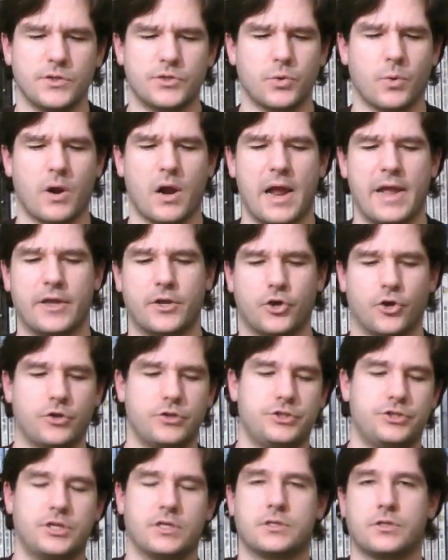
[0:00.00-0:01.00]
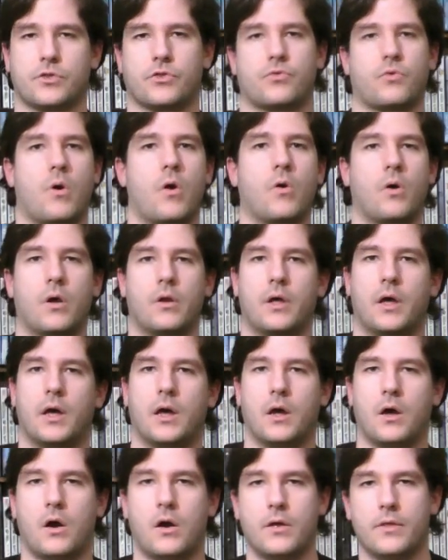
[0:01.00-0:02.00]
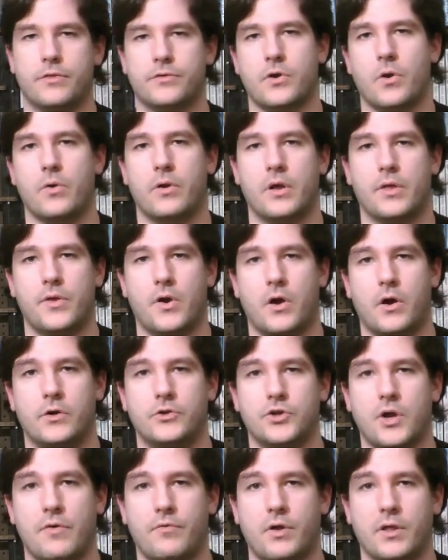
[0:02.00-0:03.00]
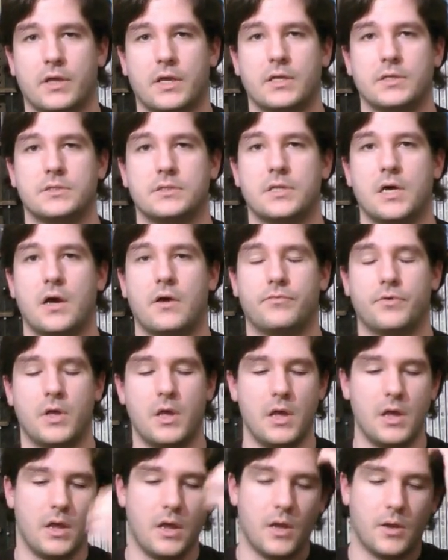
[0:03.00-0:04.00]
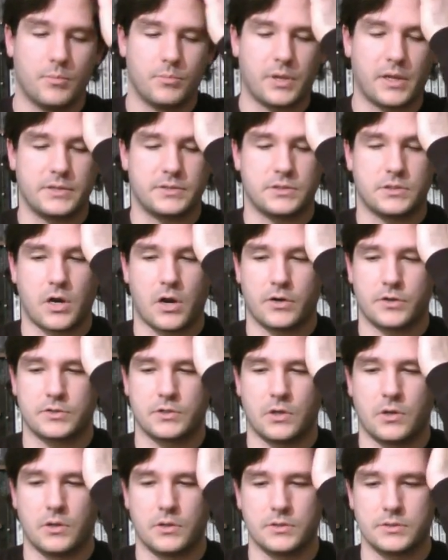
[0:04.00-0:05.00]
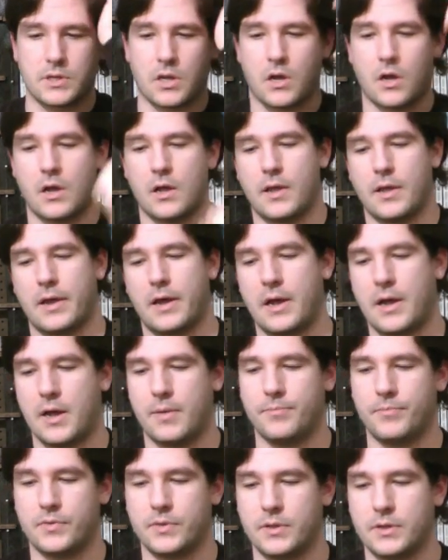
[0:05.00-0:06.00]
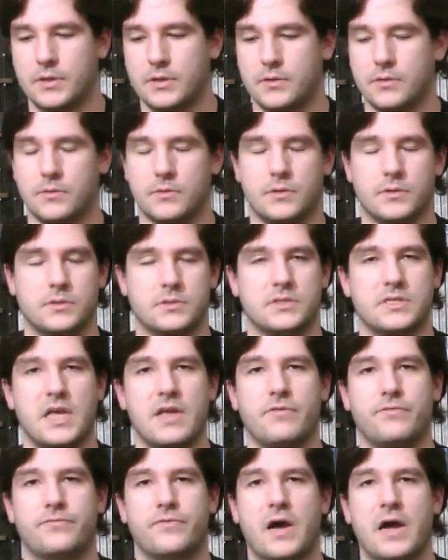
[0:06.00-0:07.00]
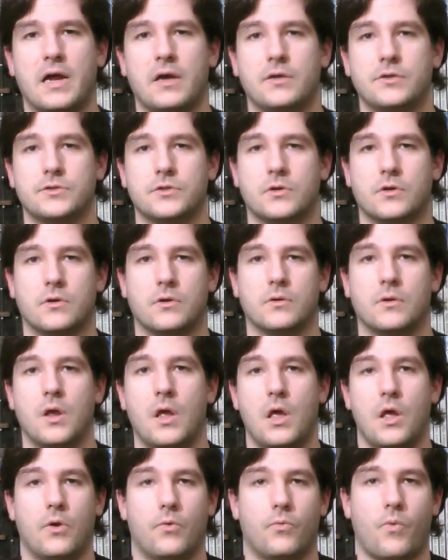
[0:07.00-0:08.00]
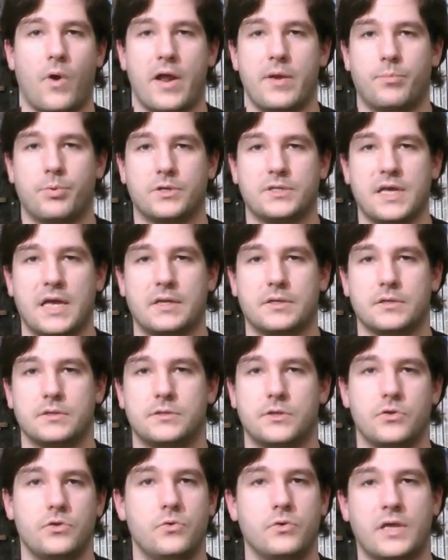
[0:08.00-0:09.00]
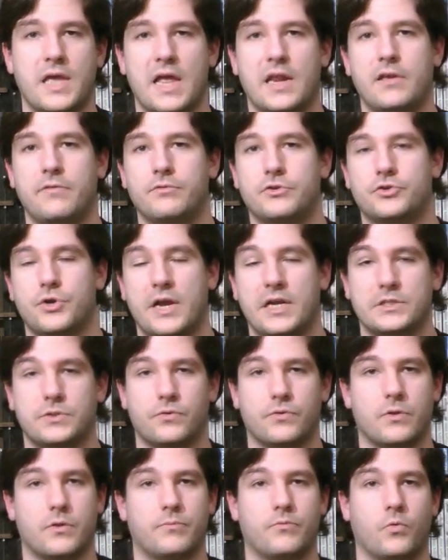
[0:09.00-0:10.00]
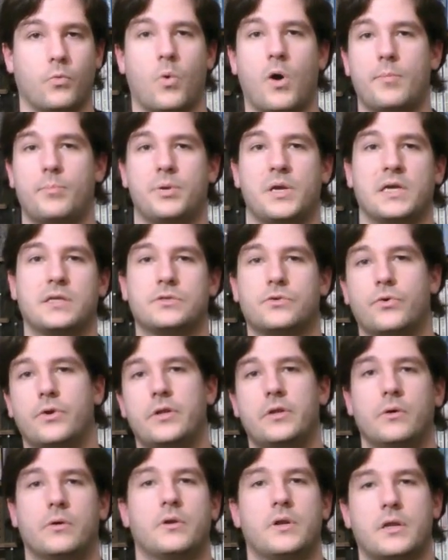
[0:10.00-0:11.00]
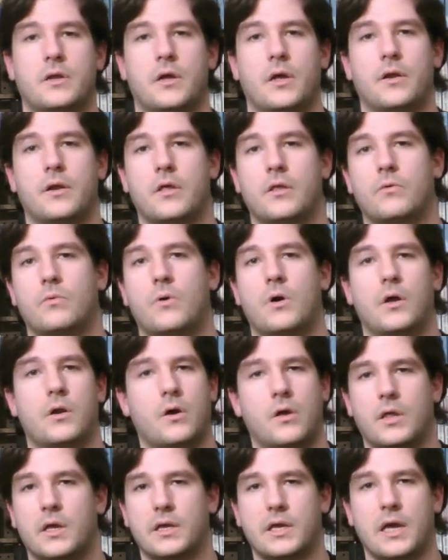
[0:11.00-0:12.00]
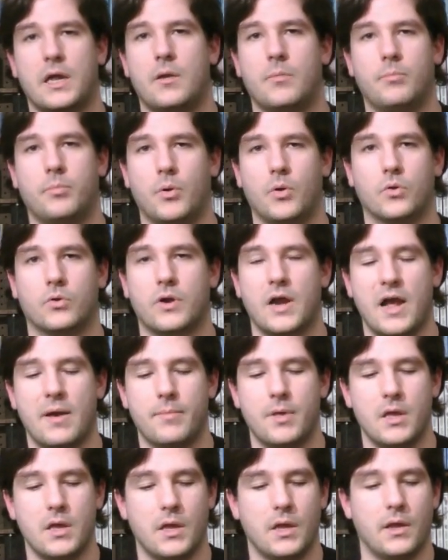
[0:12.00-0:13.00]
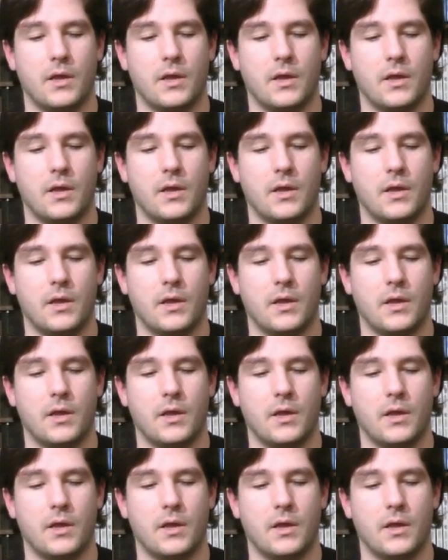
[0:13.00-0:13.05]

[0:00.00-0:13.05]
to where I could just throw it on the hard drive, all that kind of stuff. Plus, Dark Souls, the save files are write protected, so you can't even transfer them from one PS3 to another one, all that kind of bullcrap.